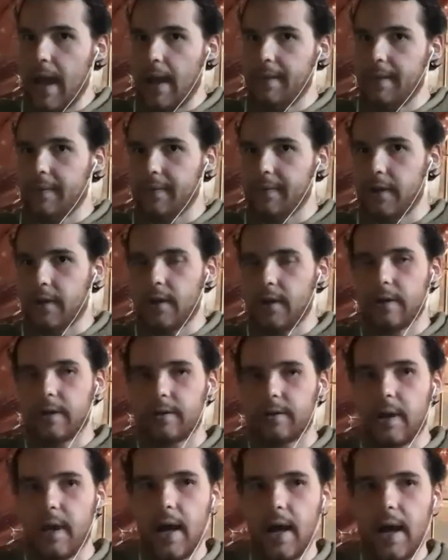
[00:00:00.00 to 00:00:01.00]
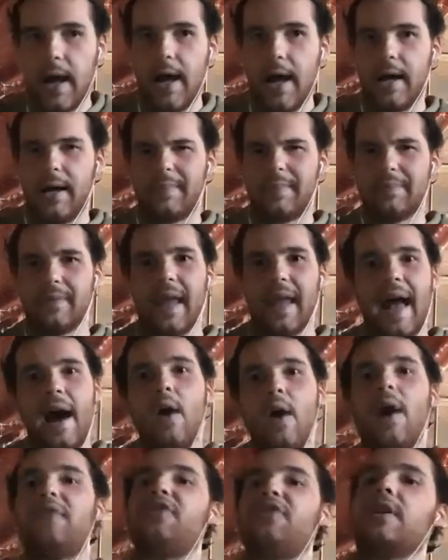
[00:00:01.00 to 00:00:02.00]

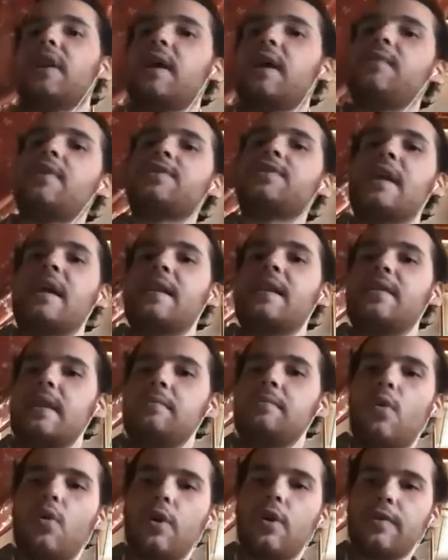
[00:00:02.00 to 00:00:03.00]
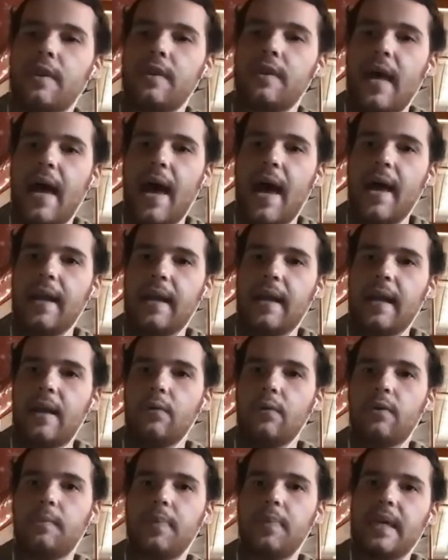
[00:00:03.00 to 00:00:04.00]
Now I feel like if I say anything more than that, it
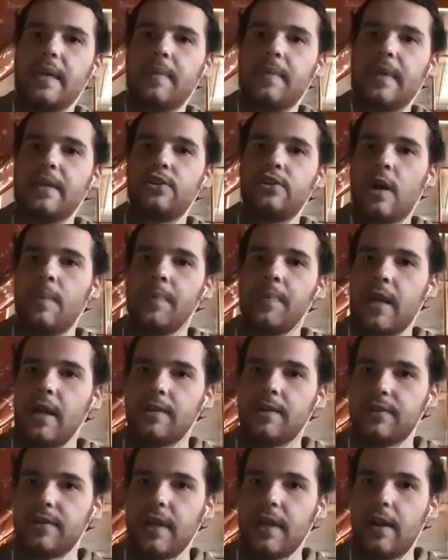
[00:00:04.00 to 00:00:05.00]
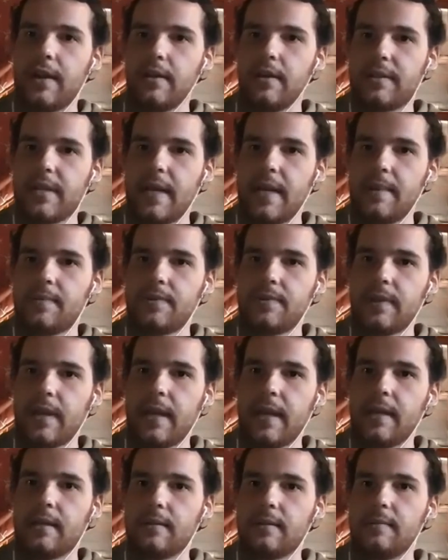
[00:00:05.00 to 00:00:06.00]
would be me jumping on stereotypes
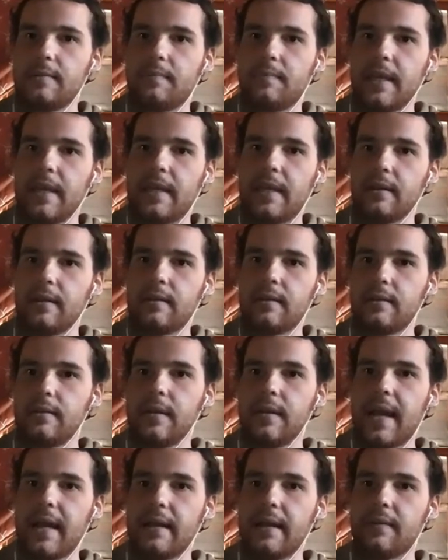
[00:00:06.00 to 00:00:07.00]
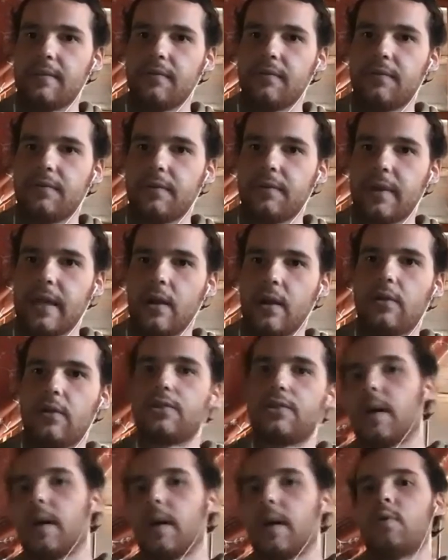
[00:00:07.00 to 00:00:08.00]
and being negatively, or
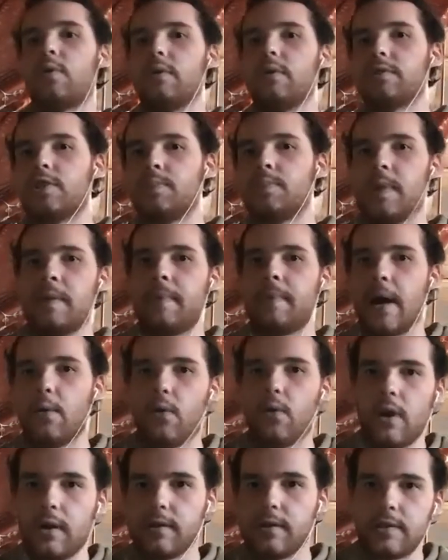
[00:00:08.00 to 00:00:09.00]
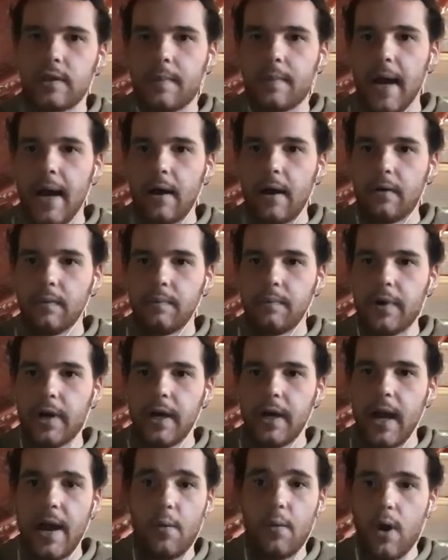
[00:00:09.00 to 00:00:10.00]
someone will spin my words somehow.
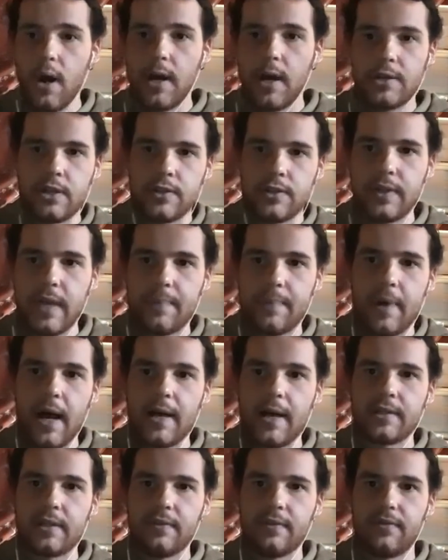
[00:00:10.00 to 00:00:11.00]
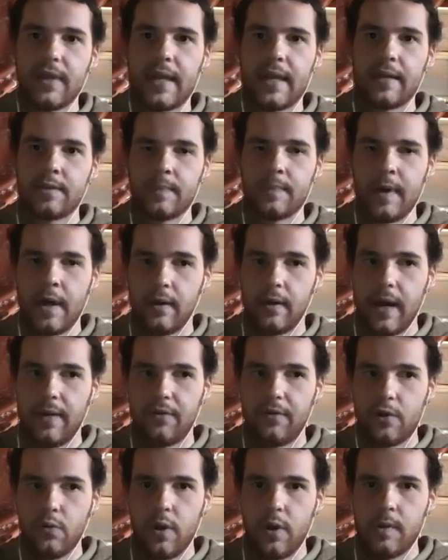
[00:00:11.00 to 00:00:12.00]
But I want to just say positive things about
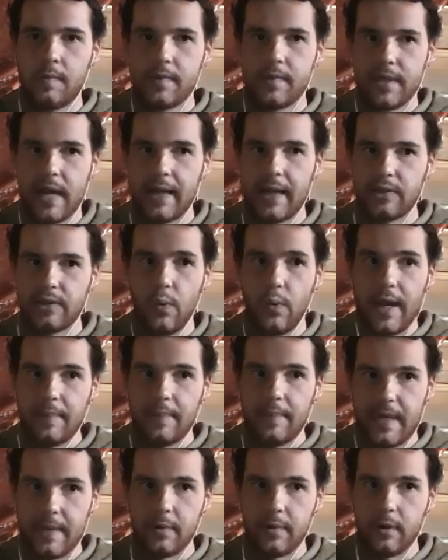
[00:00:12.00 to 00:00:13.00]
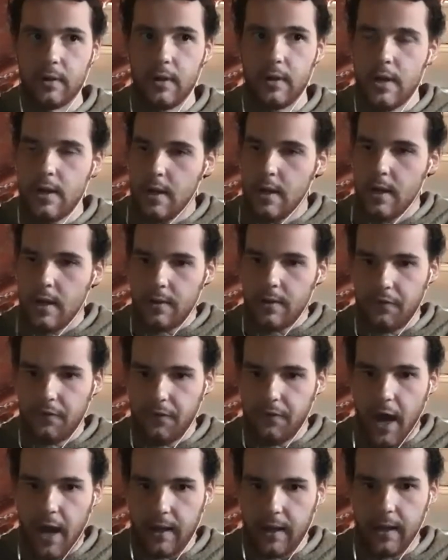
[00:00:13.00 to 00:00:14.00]
everyone besides white people.
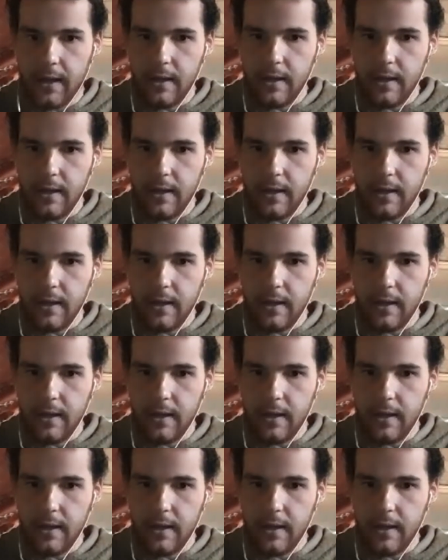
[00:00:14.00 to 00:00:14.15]
Fuck.